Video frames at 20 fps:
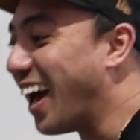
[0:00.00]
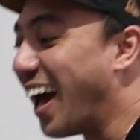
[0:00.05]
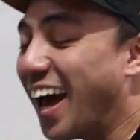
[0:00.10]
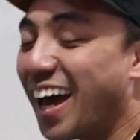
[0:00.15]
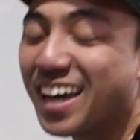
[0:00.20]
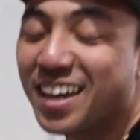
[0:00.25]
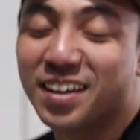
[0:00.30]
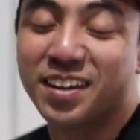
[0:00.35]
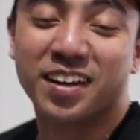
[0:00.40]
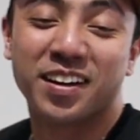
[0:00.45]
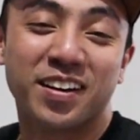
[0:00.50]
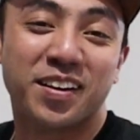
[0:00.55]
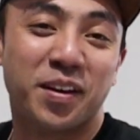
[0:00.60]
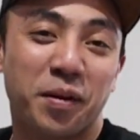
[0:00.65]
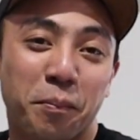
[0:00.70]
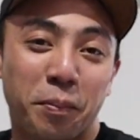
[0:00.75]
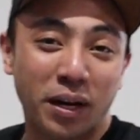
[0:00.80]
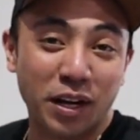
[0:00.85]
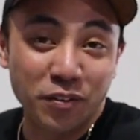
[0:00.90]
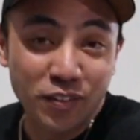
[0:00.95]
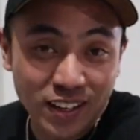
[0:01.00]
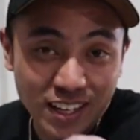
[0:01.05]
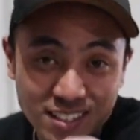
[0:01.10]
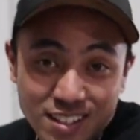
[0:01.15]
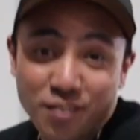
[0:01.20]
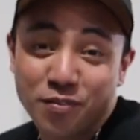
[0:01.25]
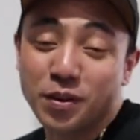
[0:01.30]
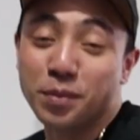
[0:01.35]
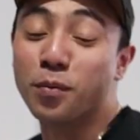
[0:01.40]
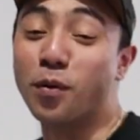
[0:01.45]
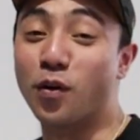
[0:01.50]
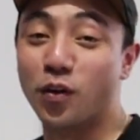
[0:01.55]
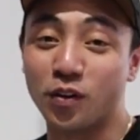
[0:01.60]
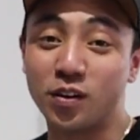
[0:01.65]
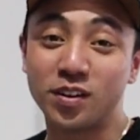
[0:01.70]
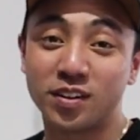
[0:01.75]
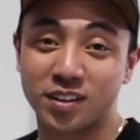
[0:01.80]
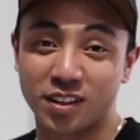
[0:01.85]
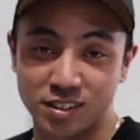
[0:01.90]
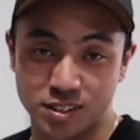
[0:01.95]
Hey, but if he gets anything more,
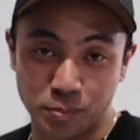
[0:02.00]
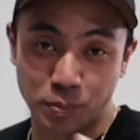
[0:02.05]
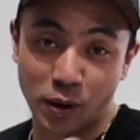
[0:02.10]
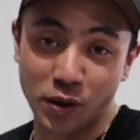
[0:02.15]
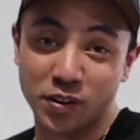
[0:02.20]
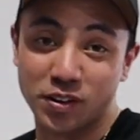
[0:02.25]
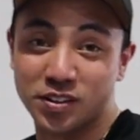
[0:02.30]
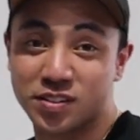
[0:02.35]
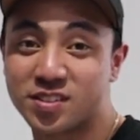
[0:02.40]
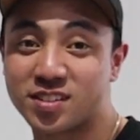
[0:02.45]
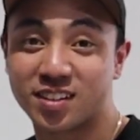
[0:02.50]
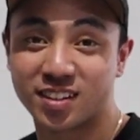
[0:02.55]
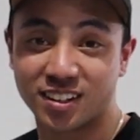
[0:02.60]
it's a bonus.